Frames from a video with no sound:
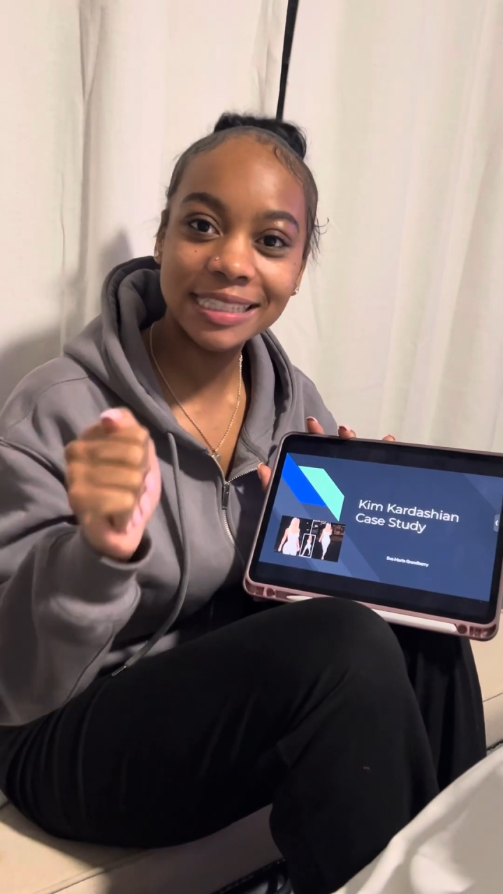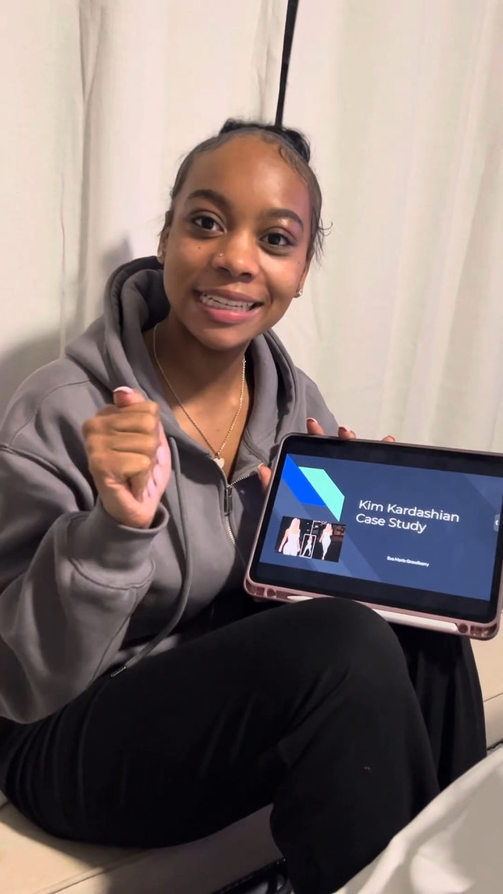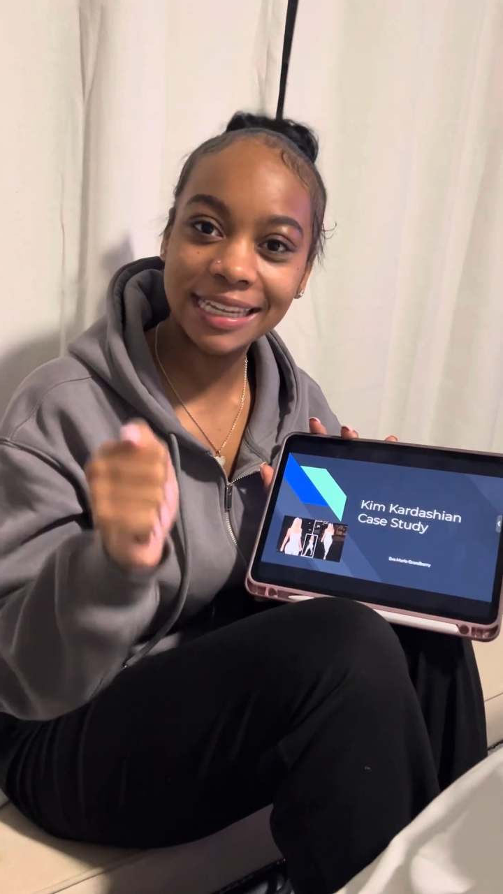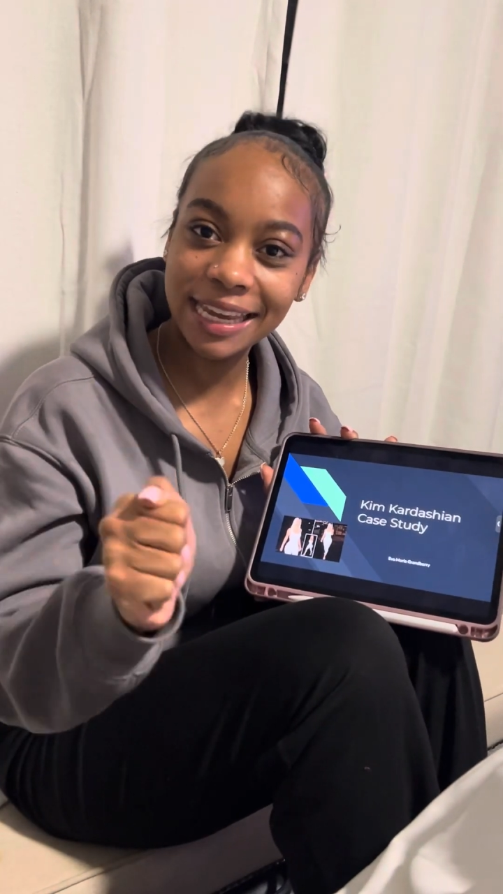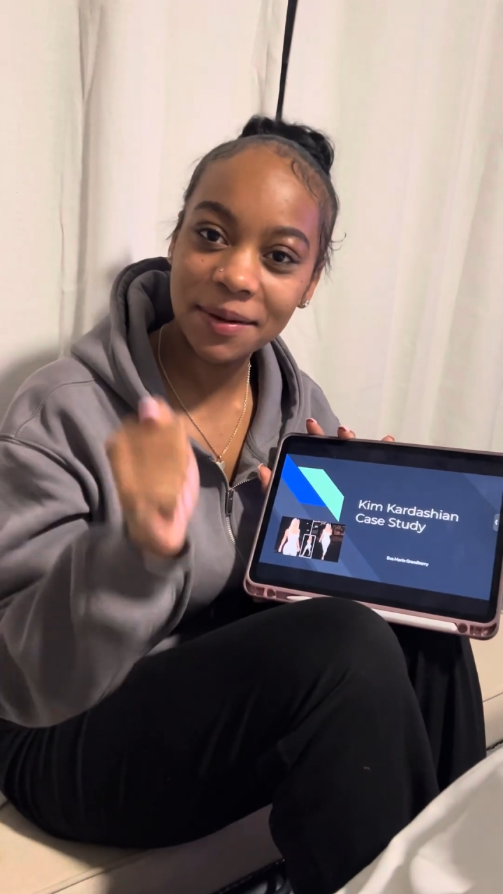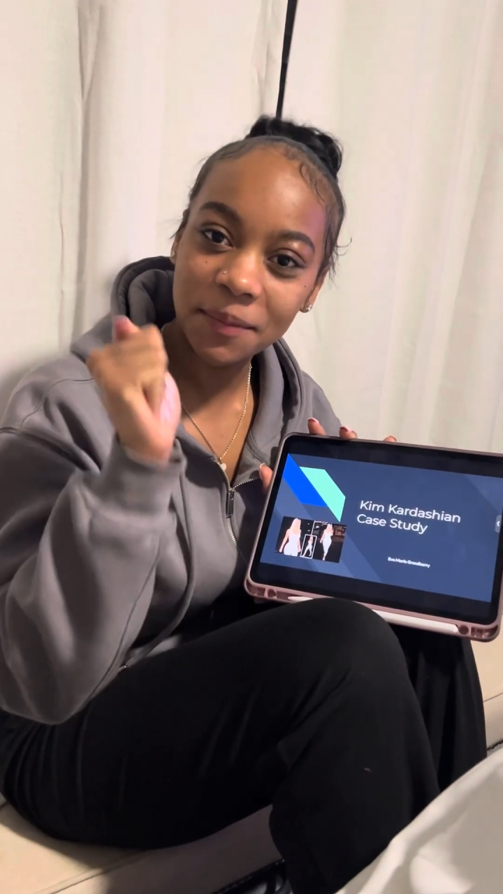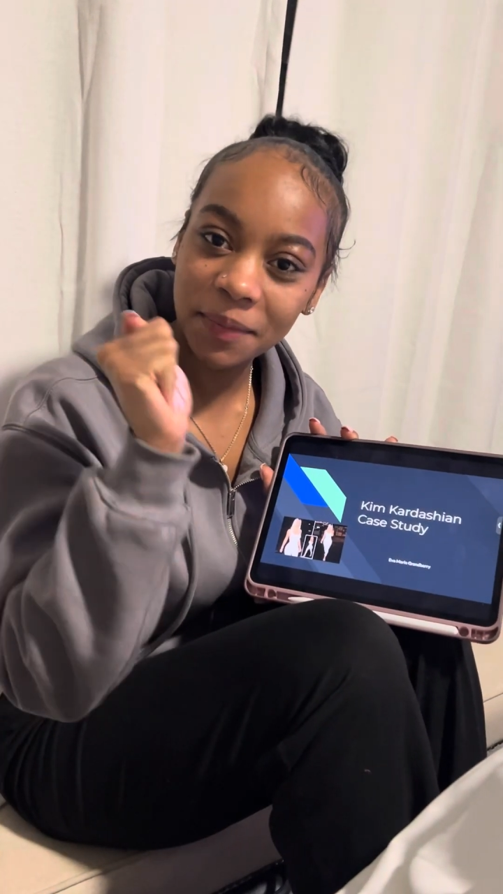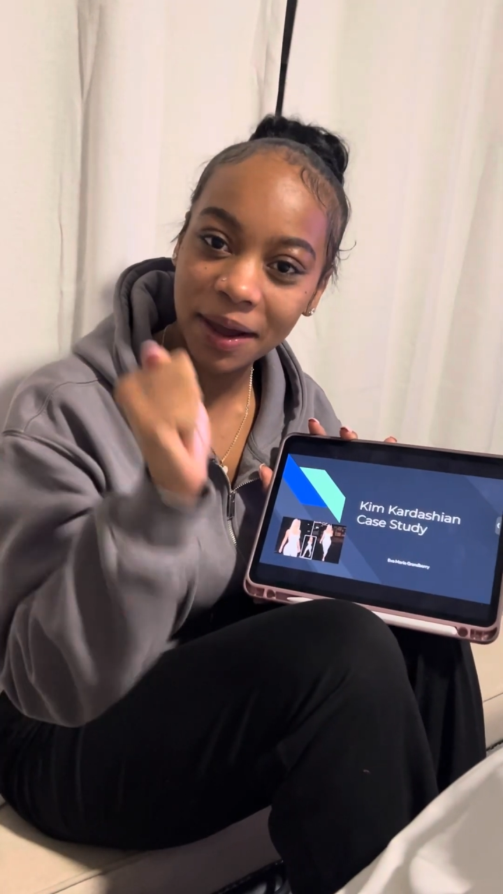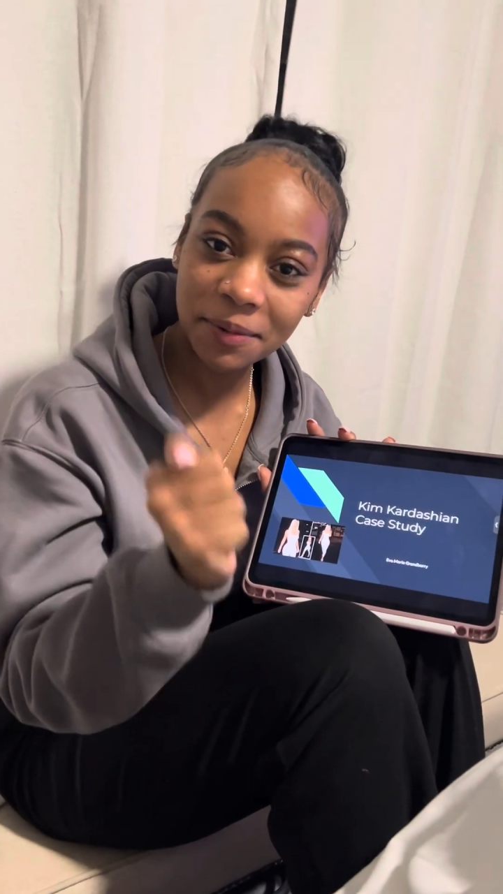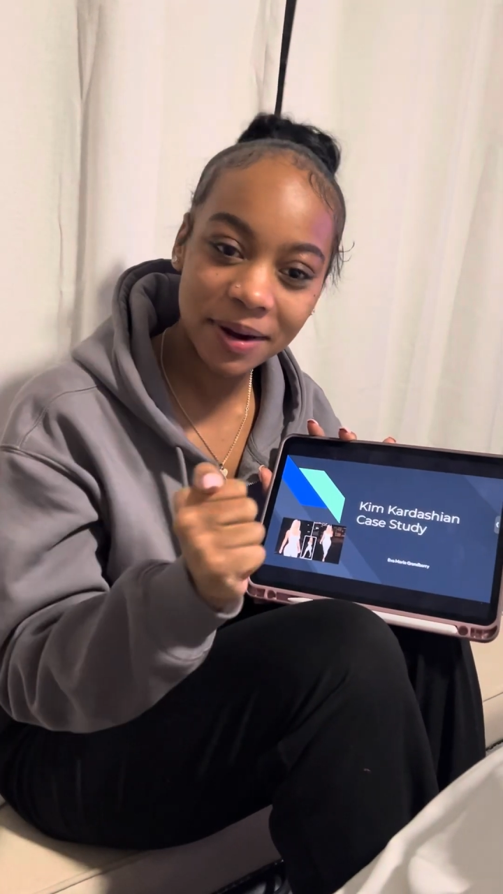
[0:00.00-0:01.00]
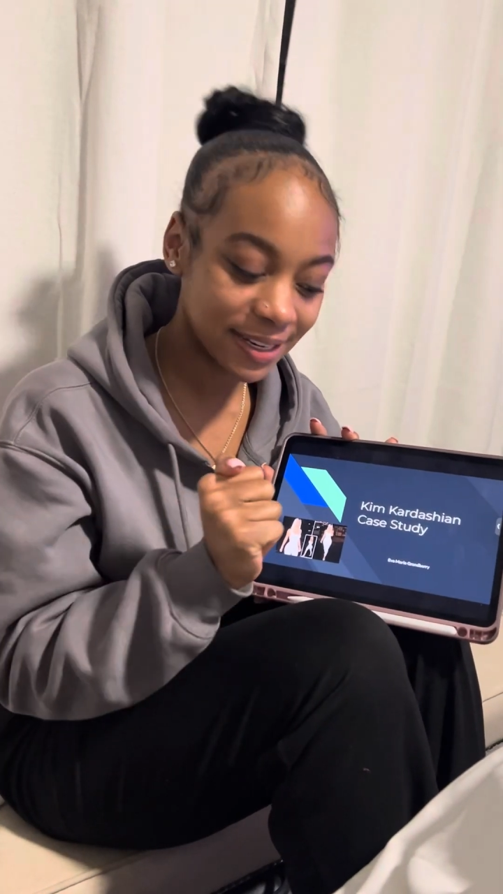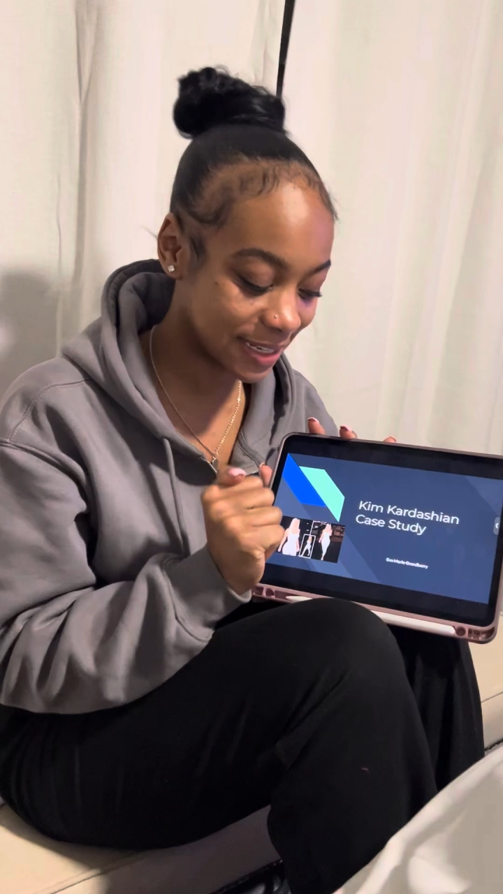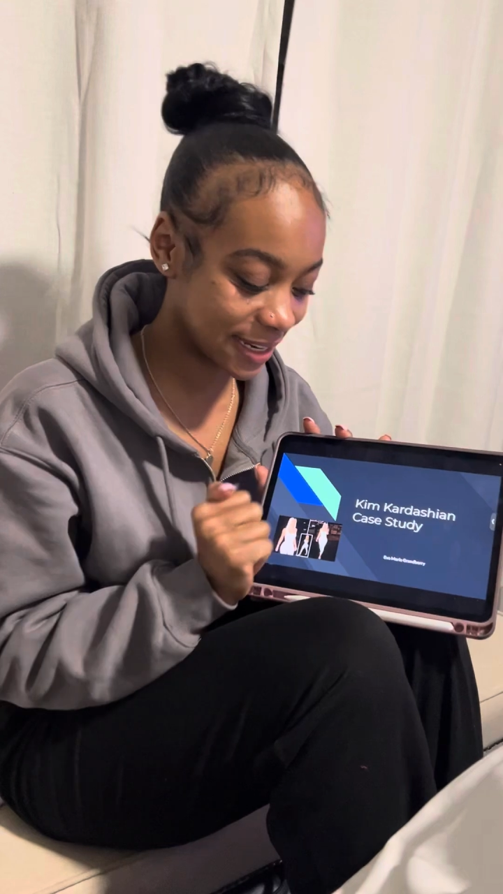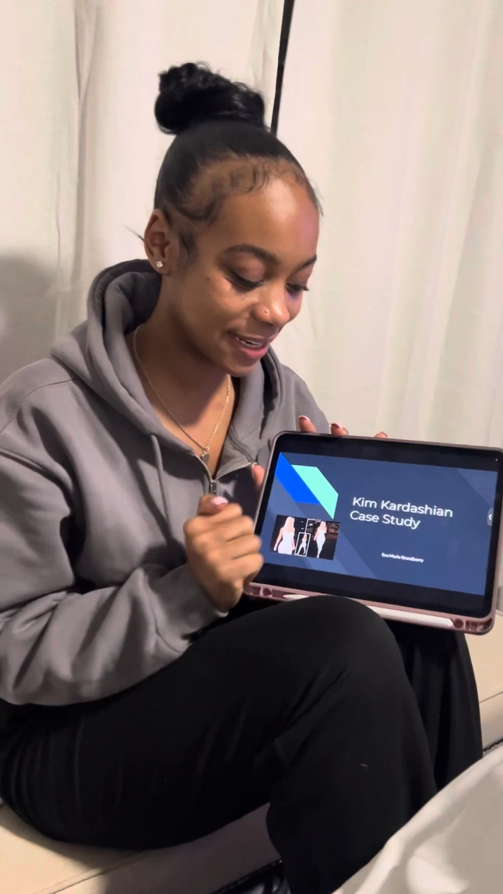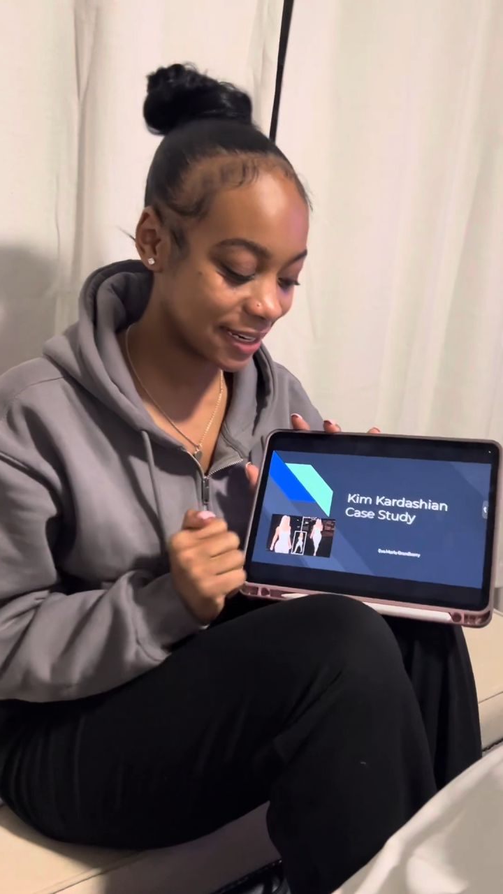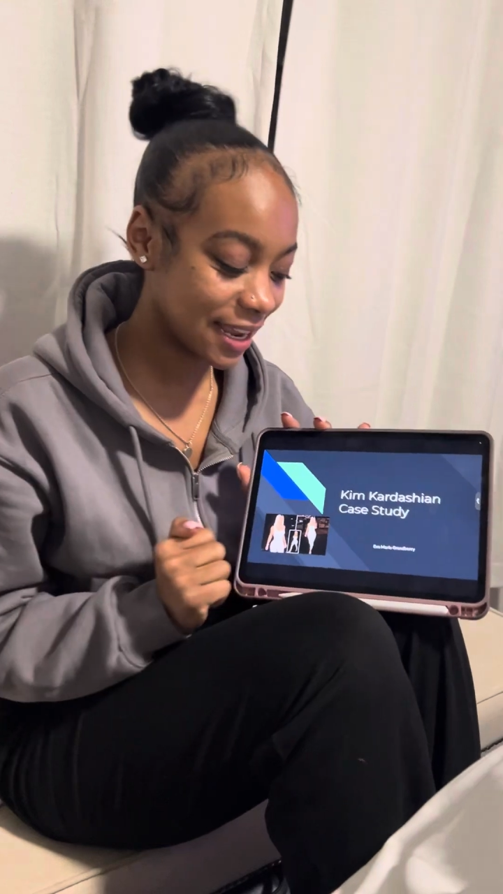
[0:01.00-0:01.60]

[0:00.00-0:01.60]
to get my work done.